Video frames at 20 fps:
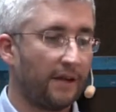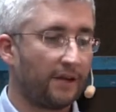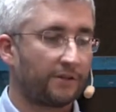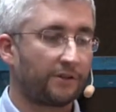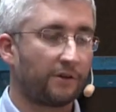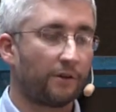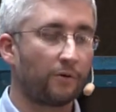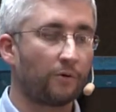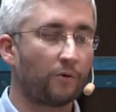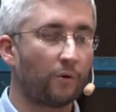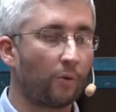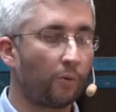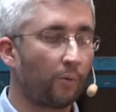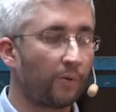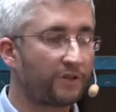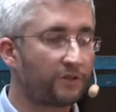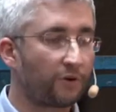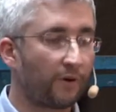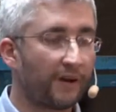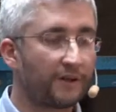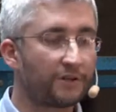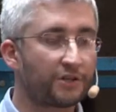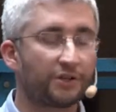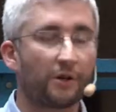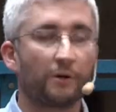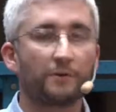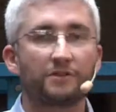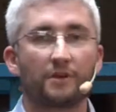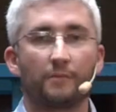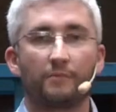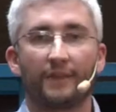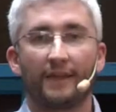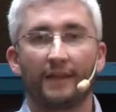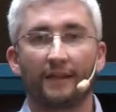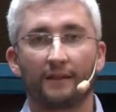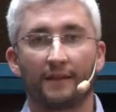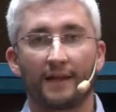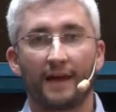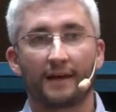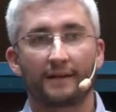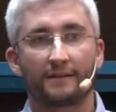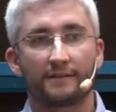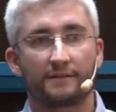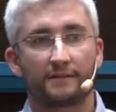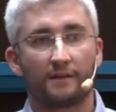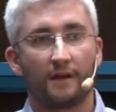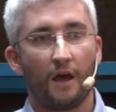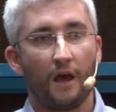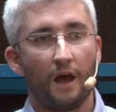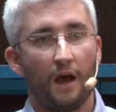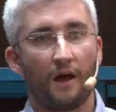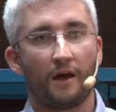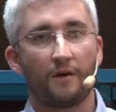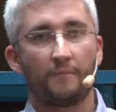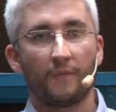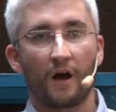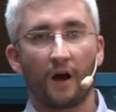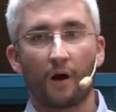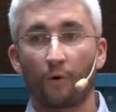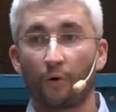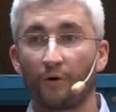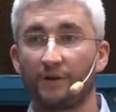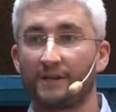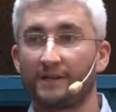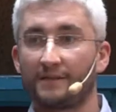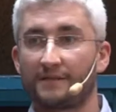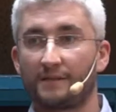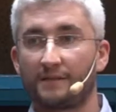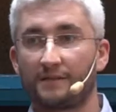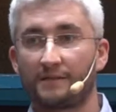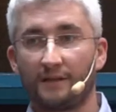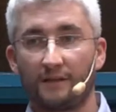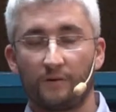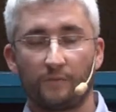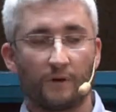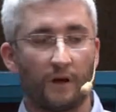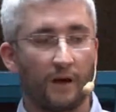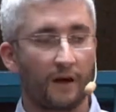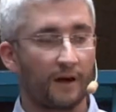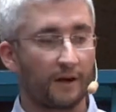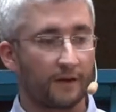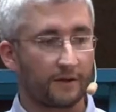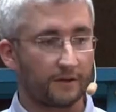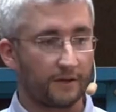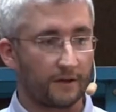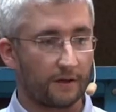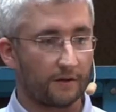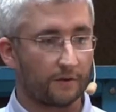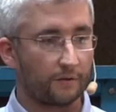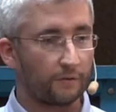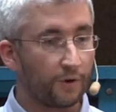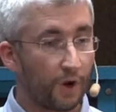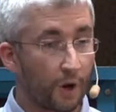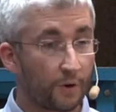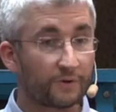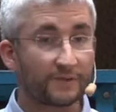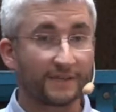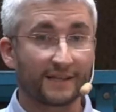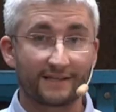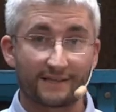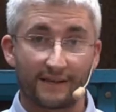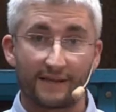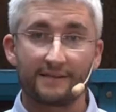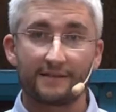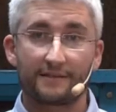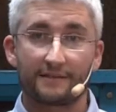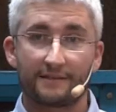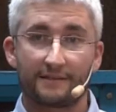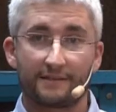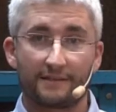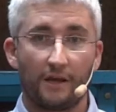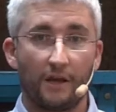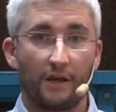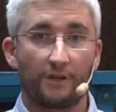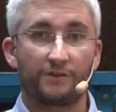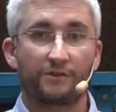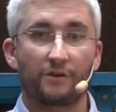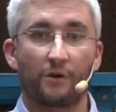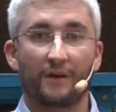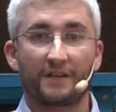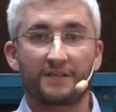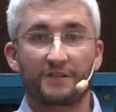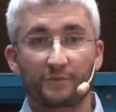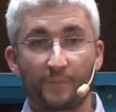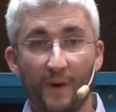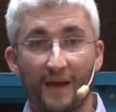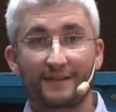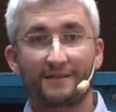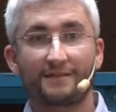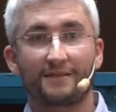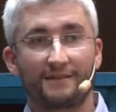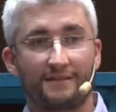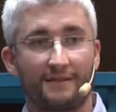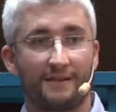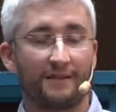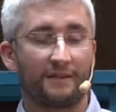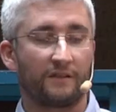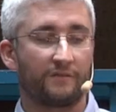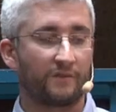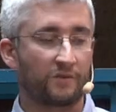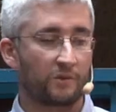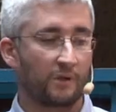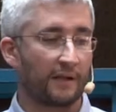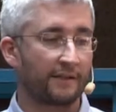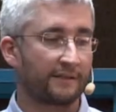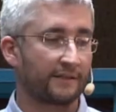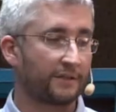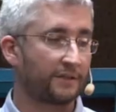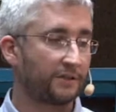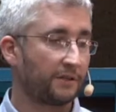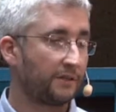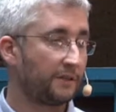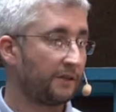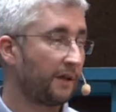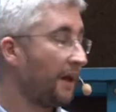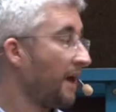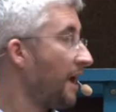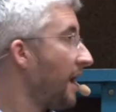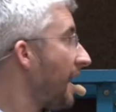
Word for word: So we try and show something that um, our audience has seen, uh, knows exists, and so expects to see in the visualization,